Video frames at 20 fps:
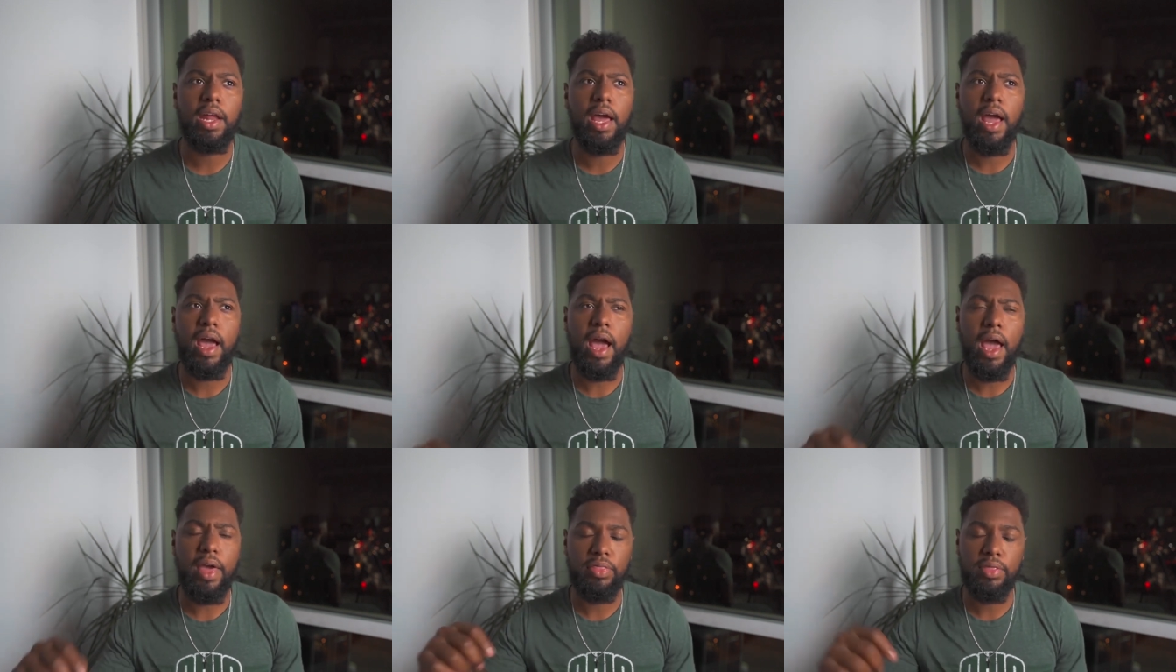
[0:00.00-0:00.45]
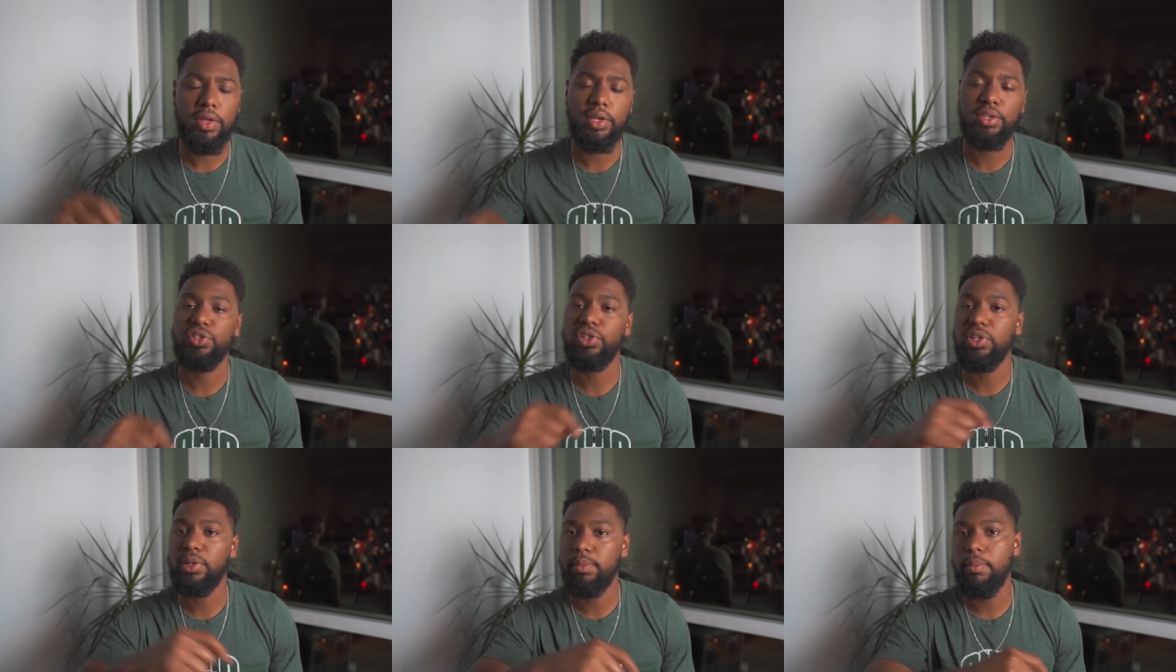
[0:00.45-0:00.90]
that I
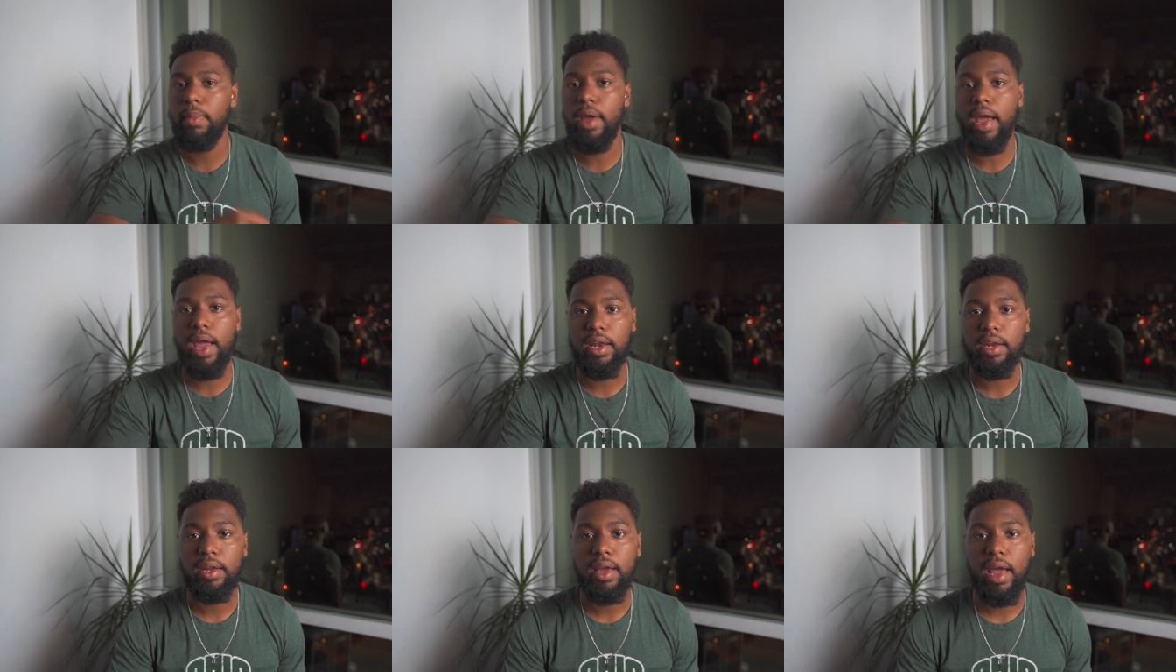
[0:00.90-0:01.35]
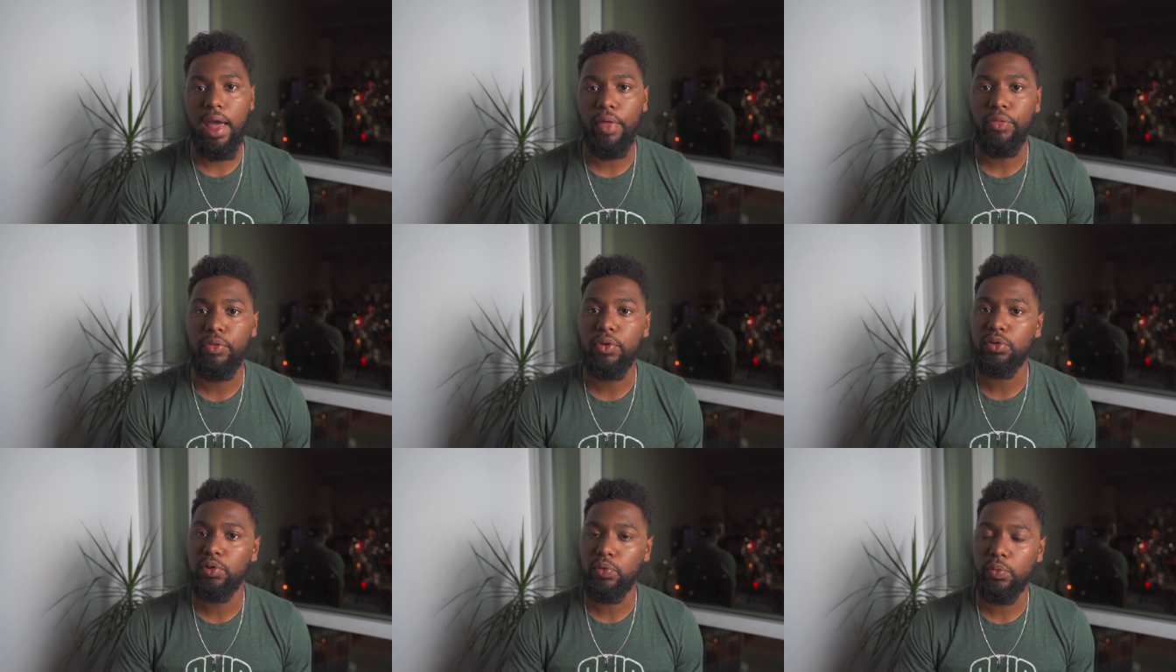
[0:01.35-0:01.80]
think she met
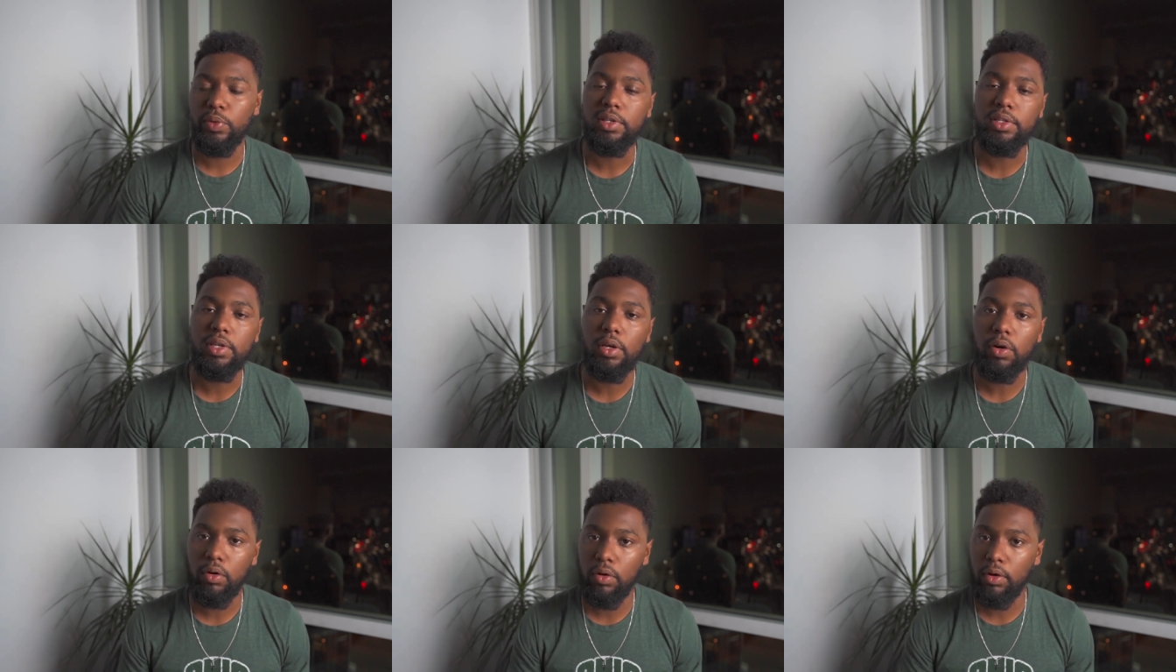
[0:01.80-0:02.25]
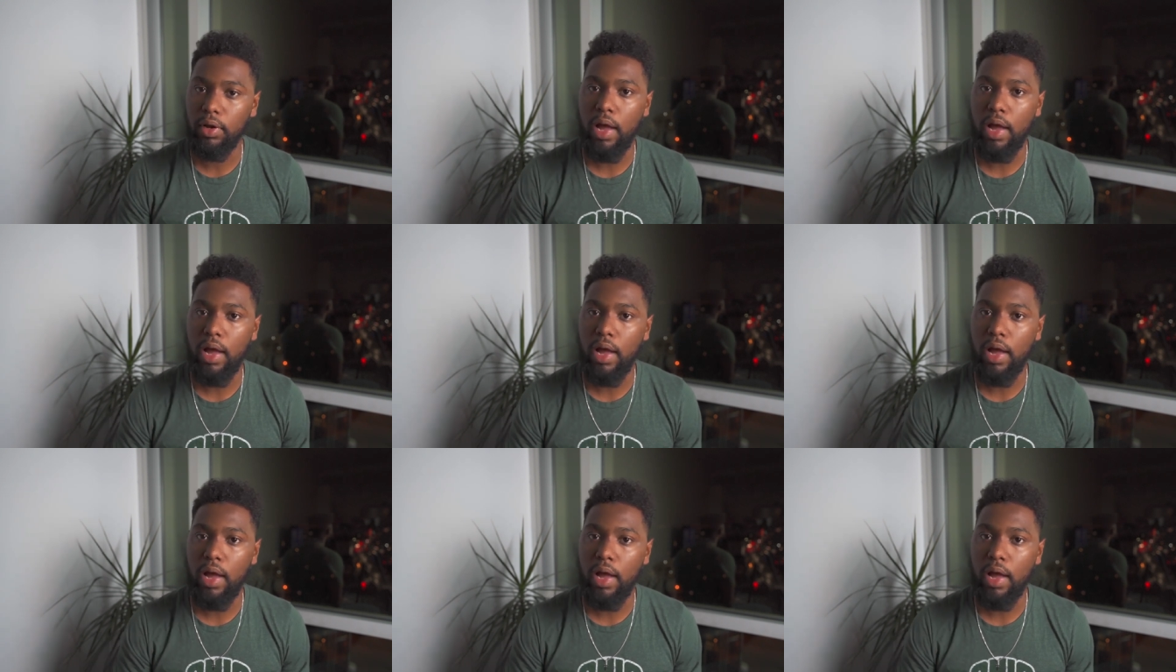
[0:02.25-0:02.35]
at this retail